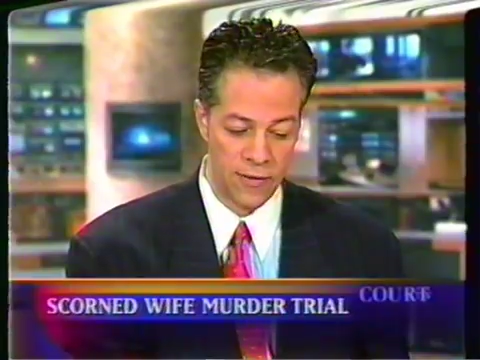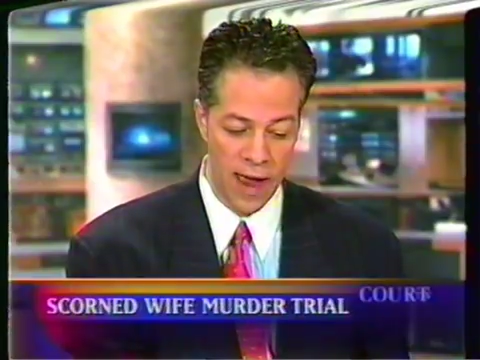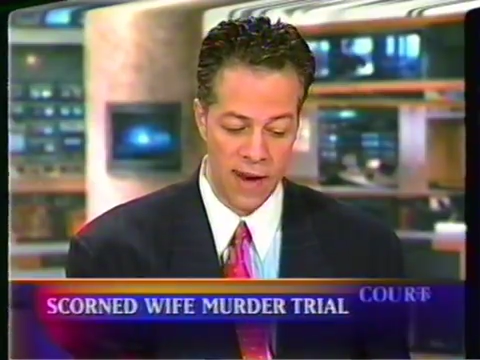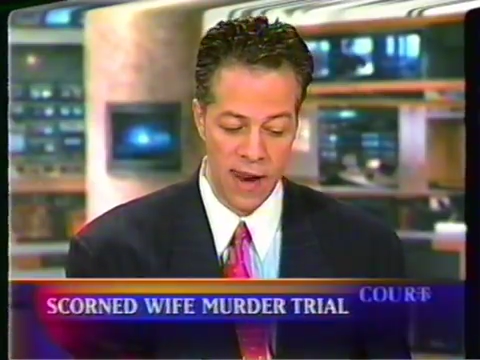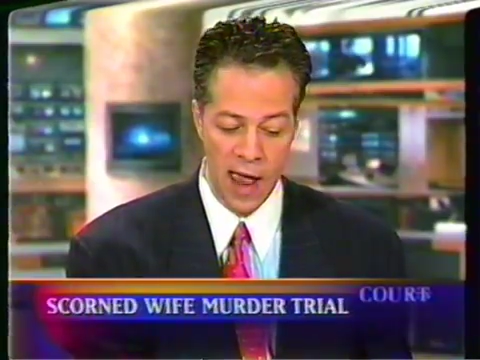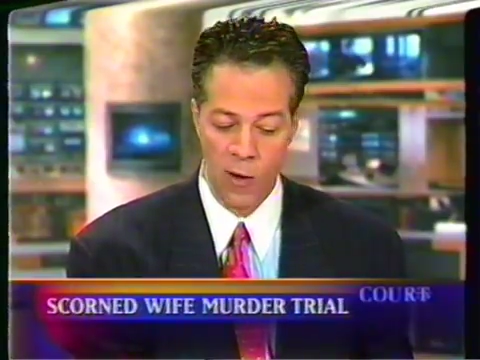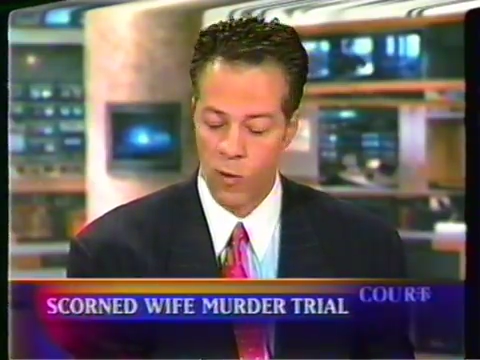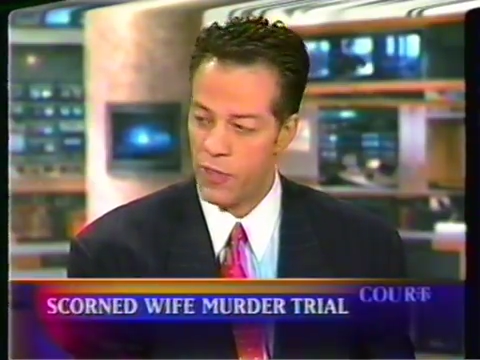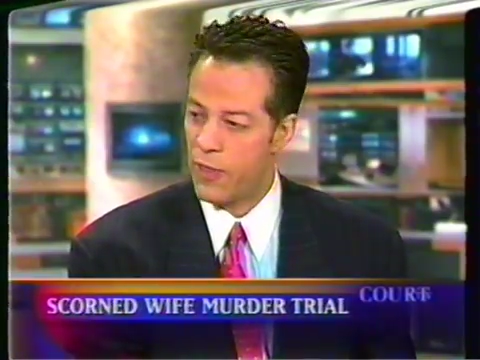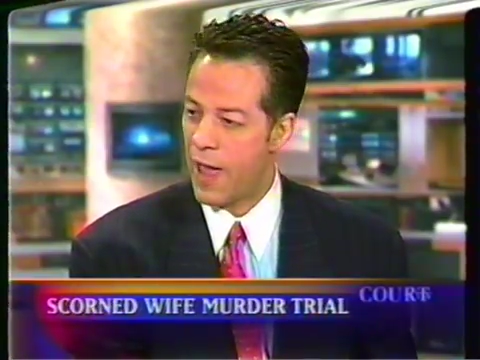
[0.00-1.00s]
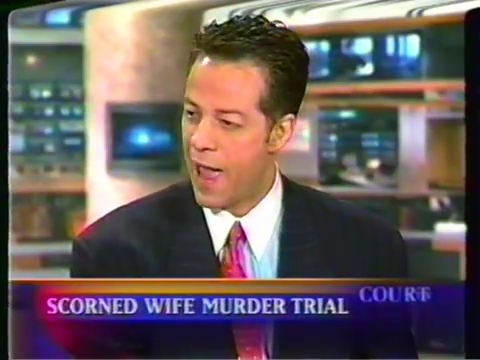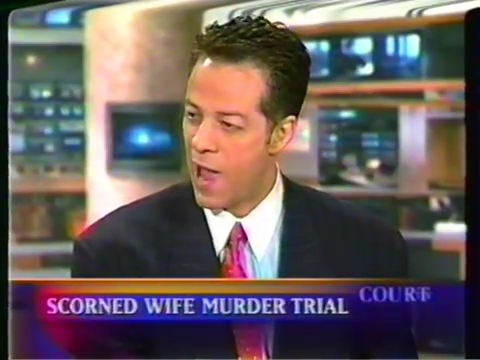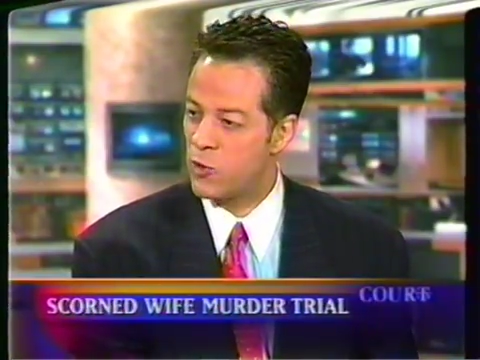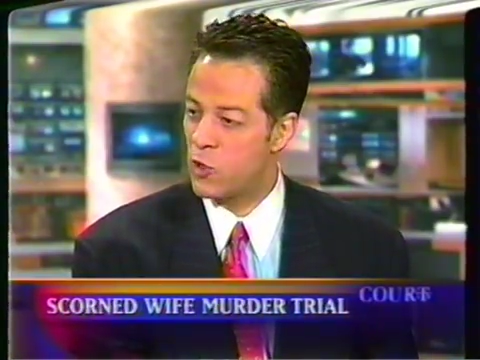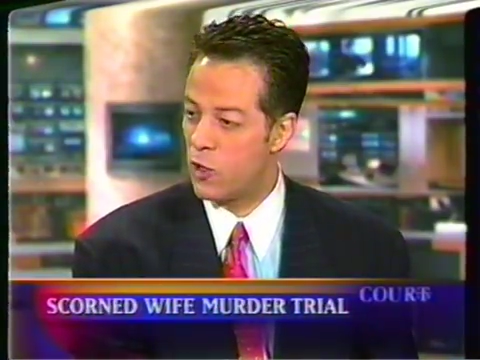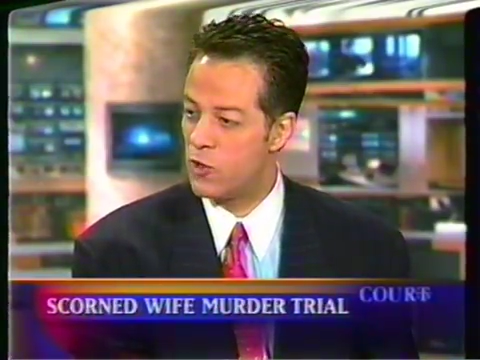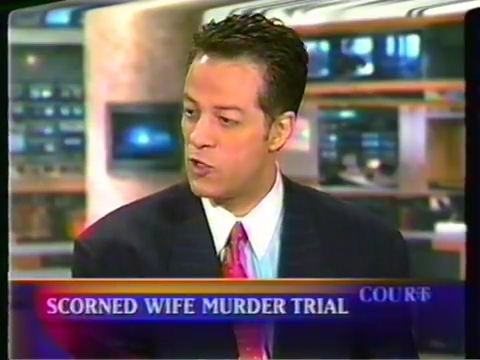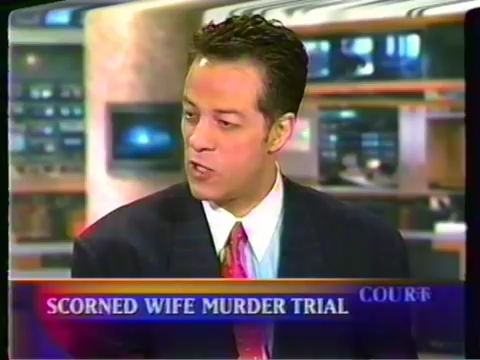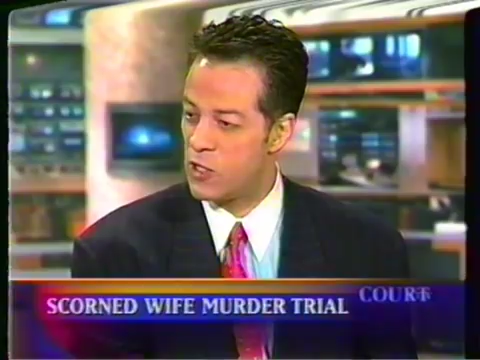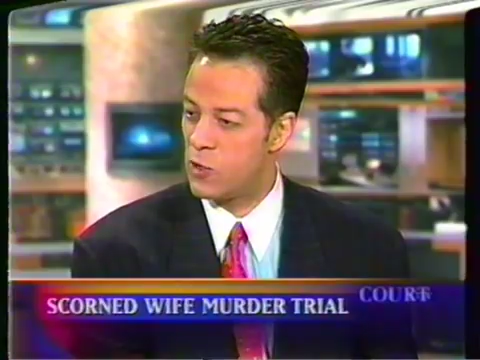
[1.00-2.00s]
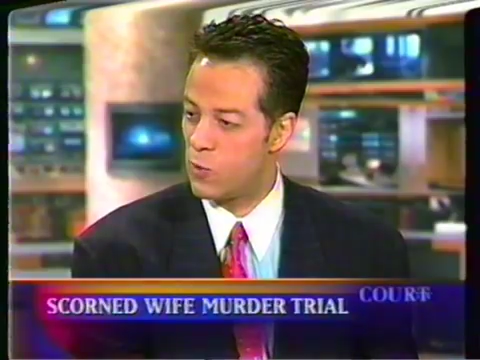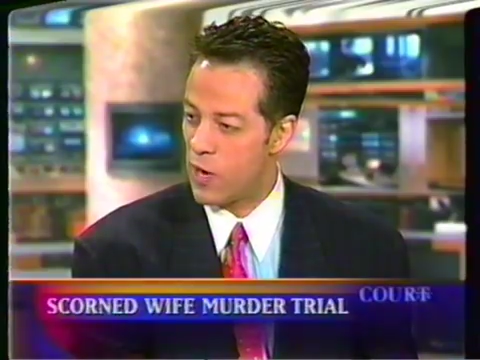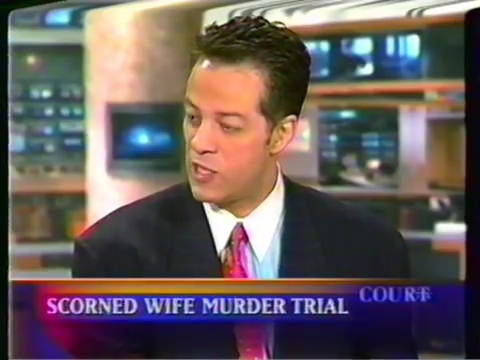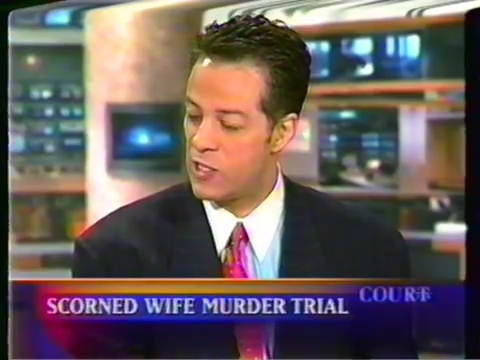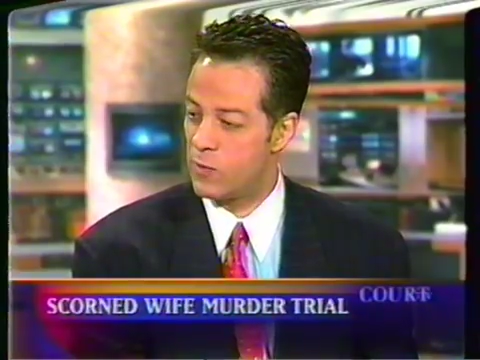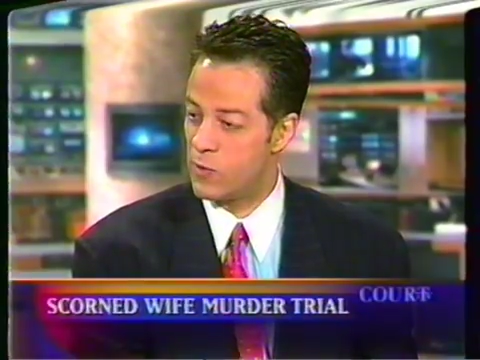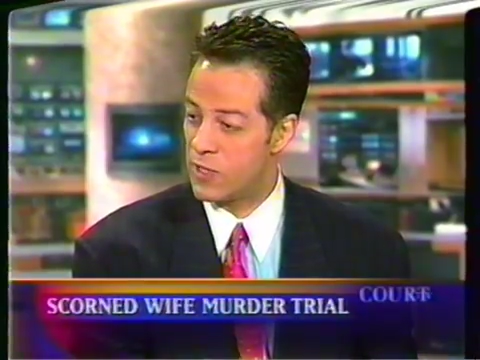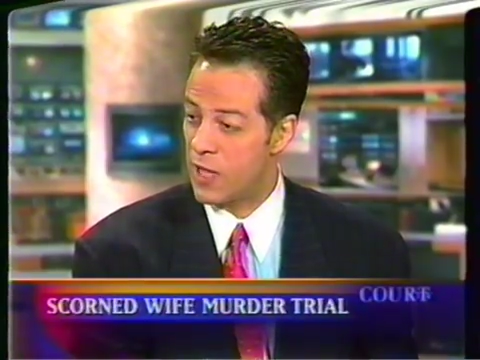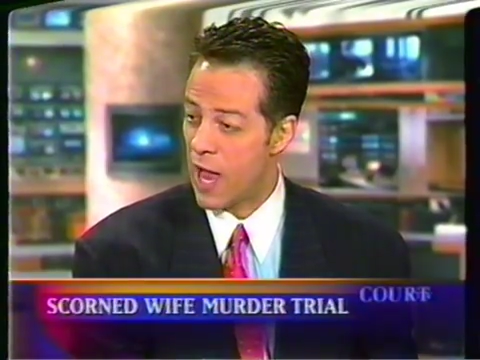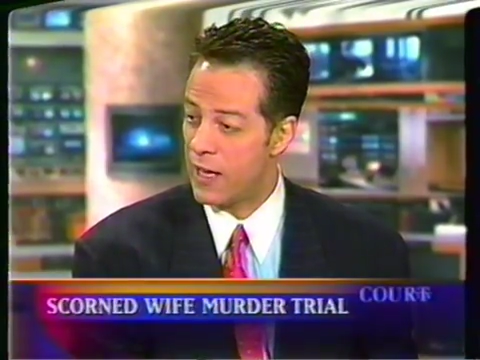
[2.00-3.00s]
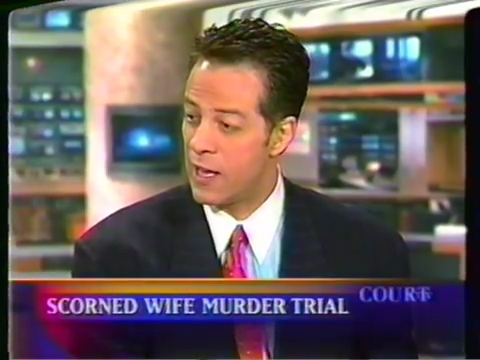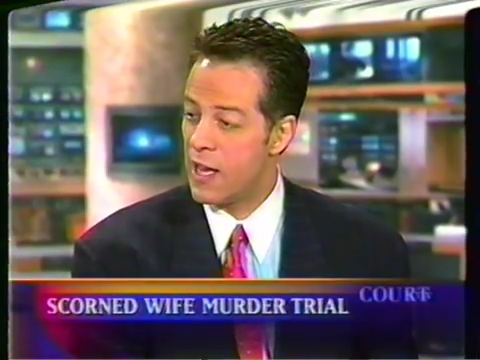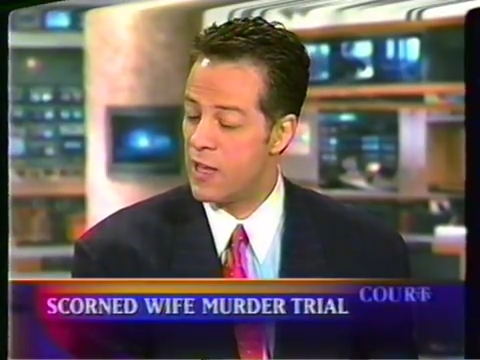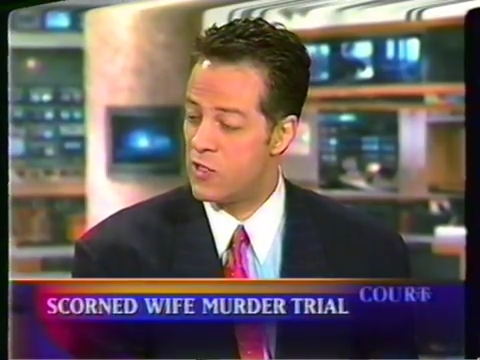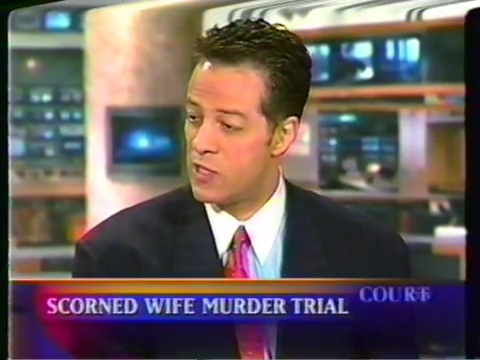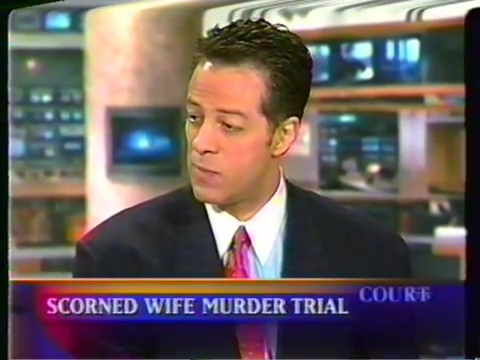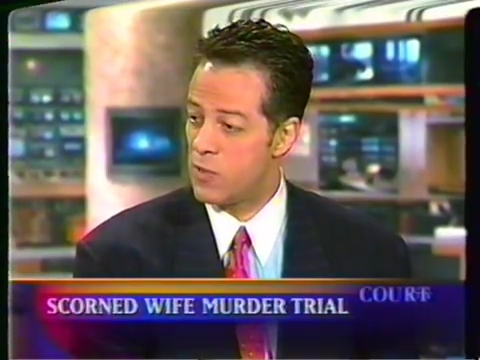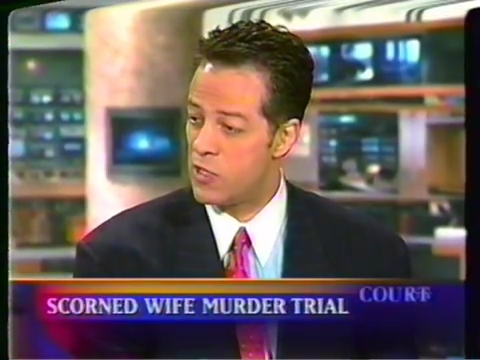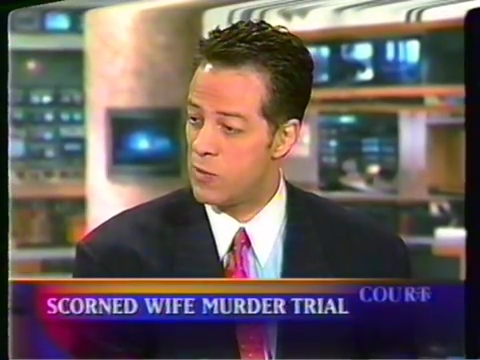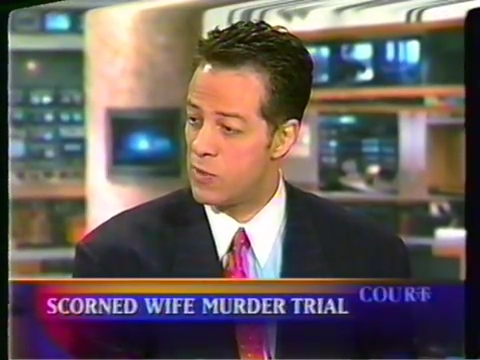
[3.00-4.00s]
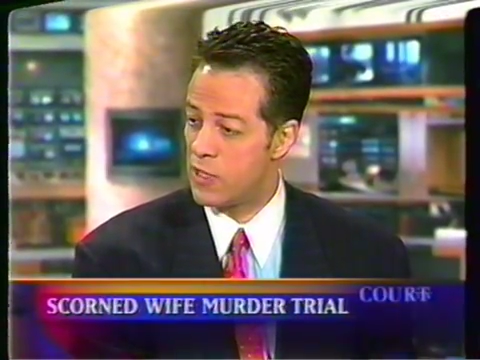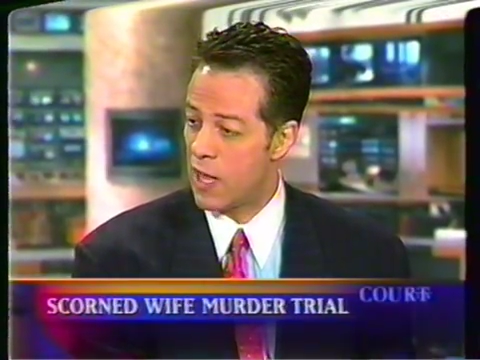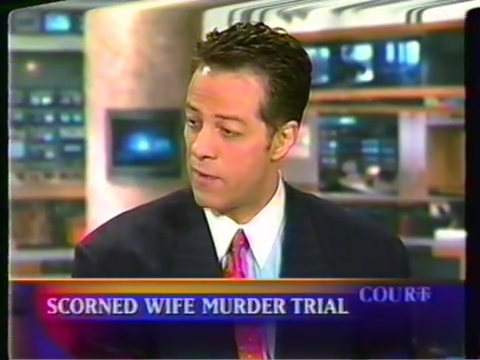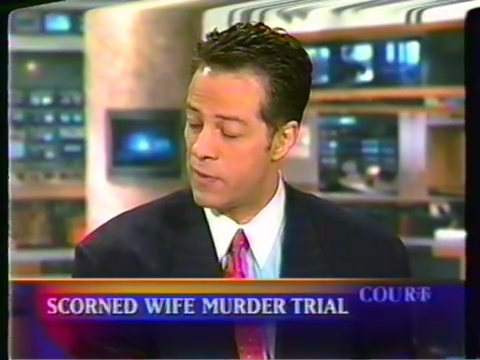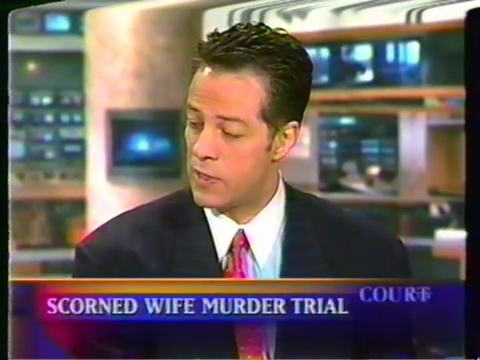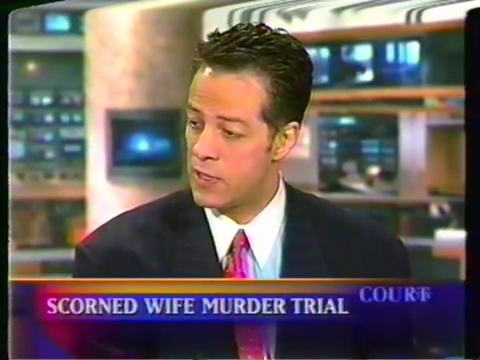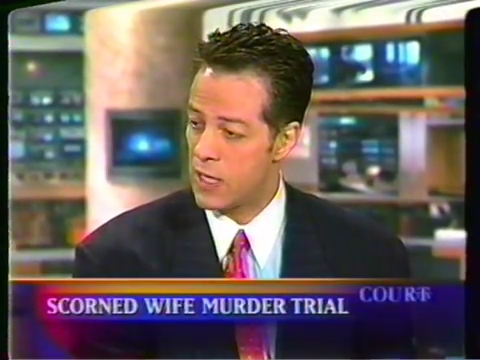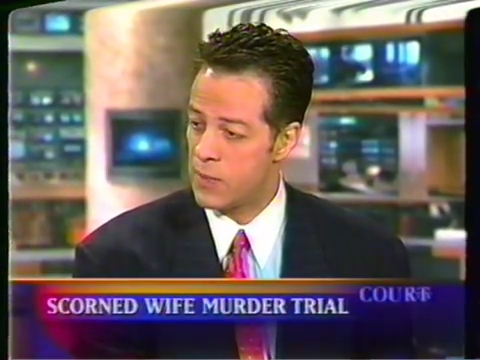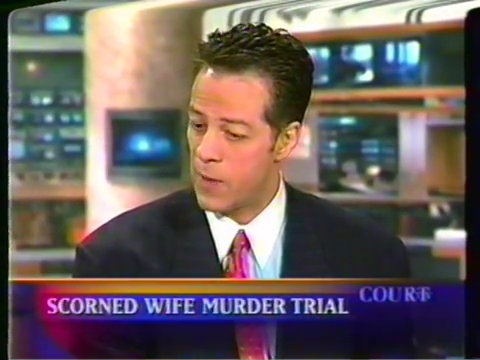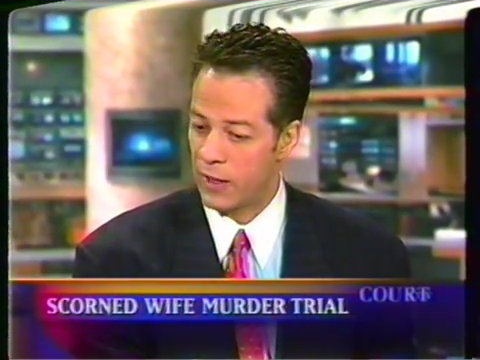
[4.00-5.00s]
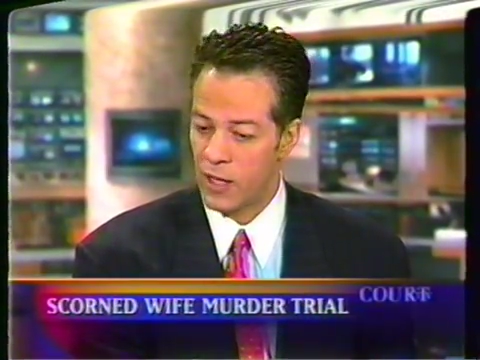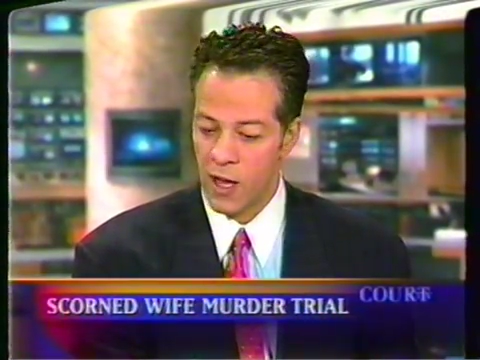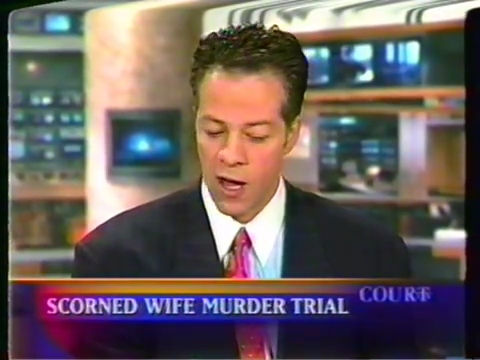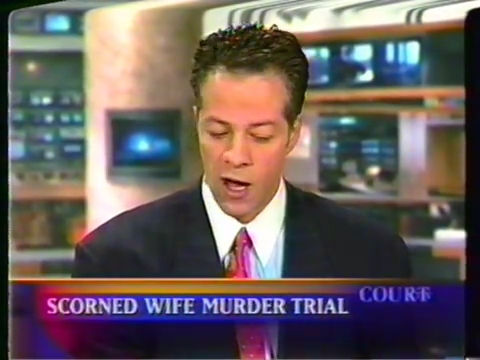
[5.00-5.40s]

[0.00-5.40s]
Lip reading: found out what the household situation was like, it seemed that she was an obvious suspect.